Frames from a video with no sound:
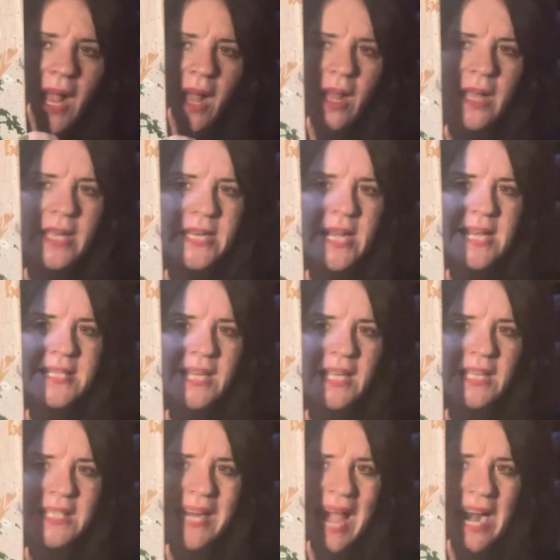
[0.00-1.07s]
It doesn't, it
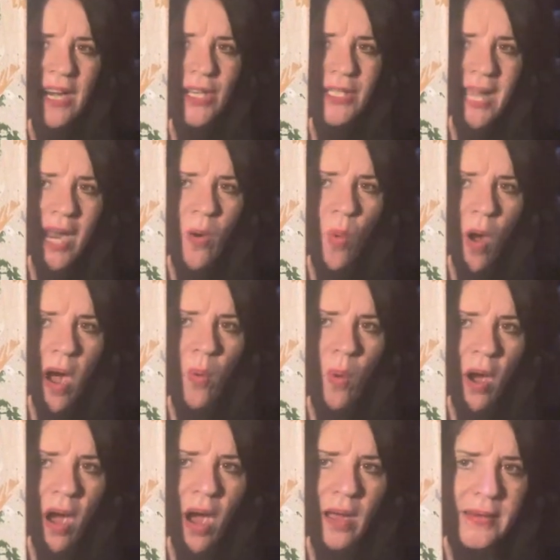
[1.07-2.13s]
kind of looks like want
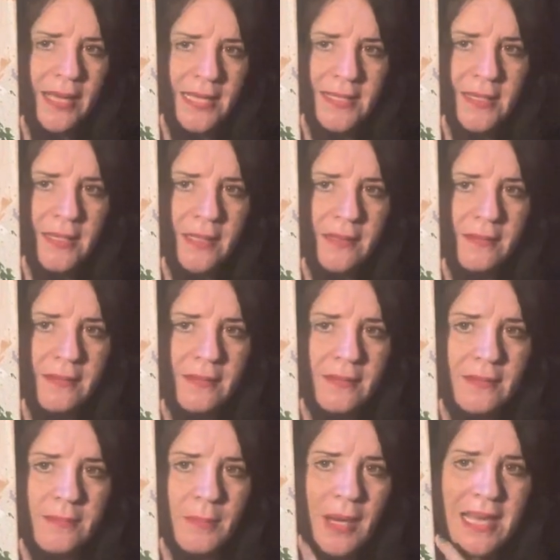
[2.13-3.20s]
want, doesn't it?
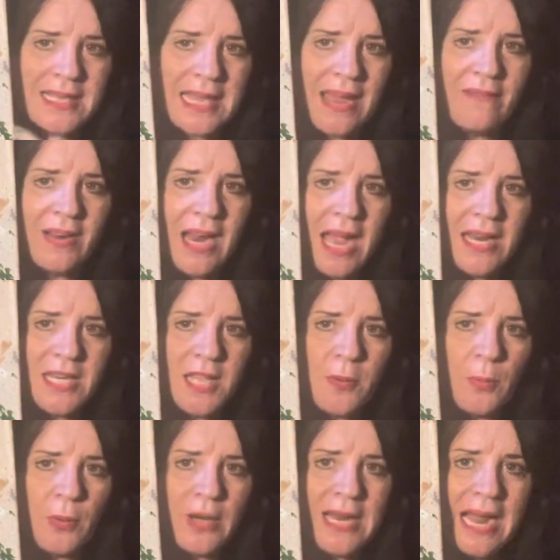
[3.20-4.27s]
Because I haven't gotten to the
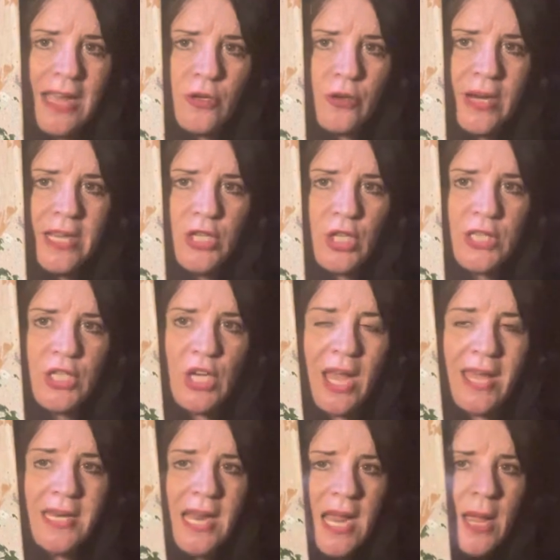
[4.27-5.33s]
pretty hydrangeas
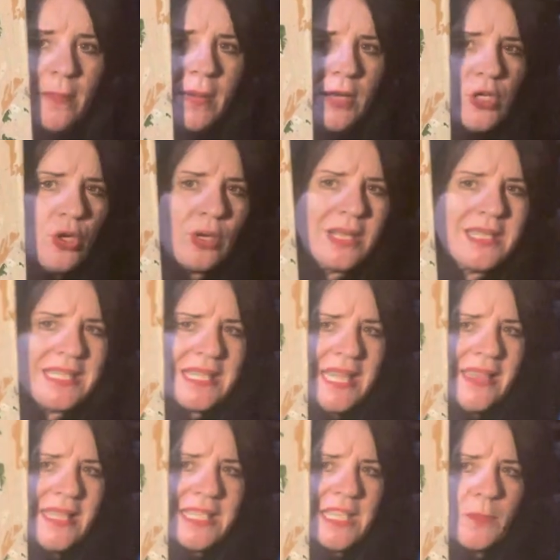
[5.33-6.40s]
yet. But as you can see,
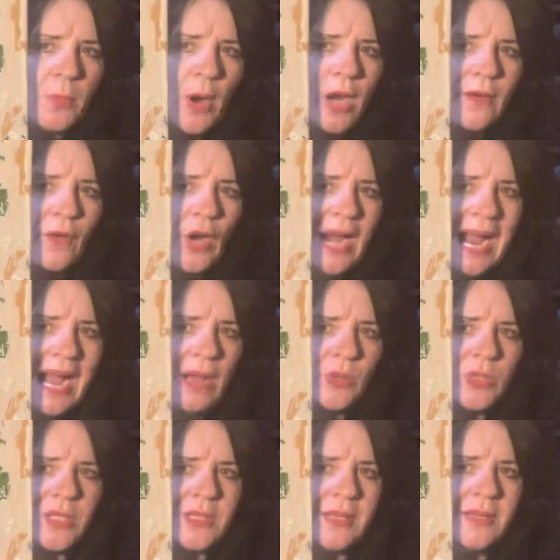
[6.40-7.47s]
this is part of her
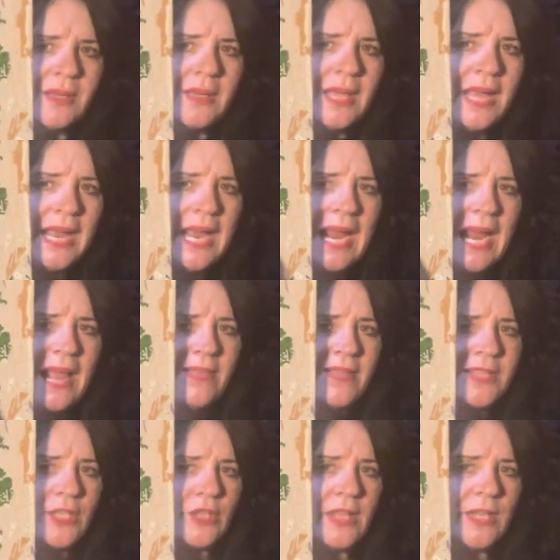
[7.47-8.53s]
house. And
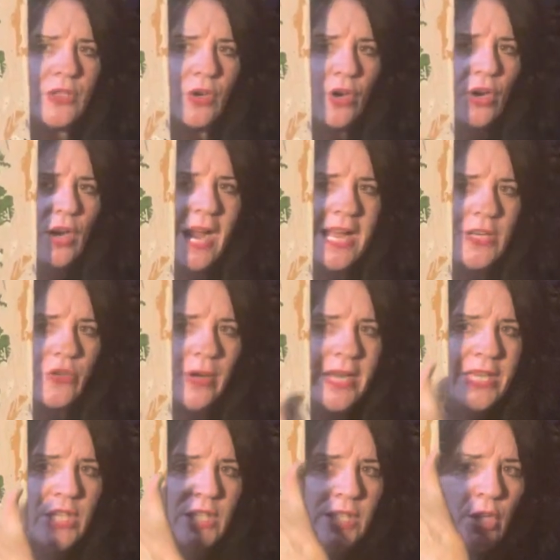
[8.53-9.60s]
this is these are her
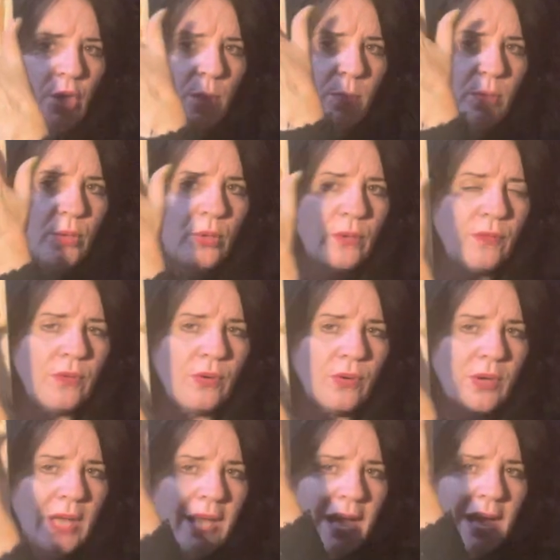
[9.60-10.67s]
hydrangeas and her beautiful
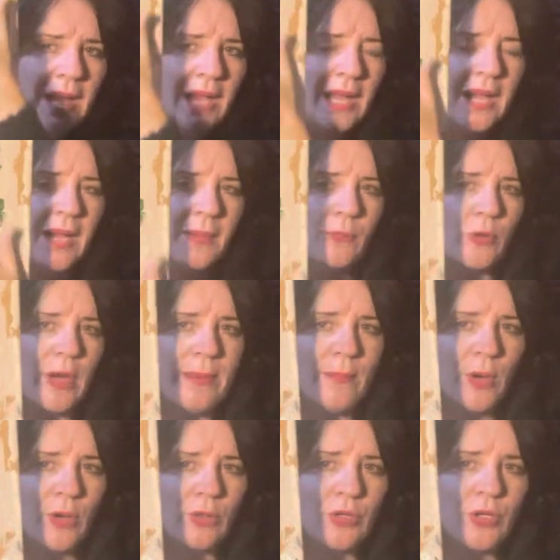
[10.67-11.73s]
um, crepe
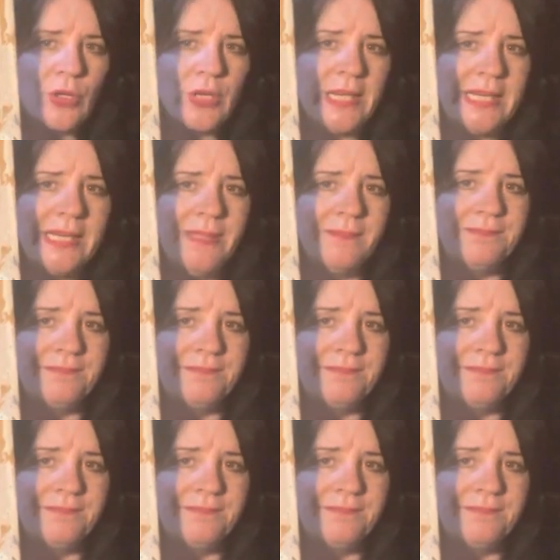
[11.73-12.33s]
myrtle tree.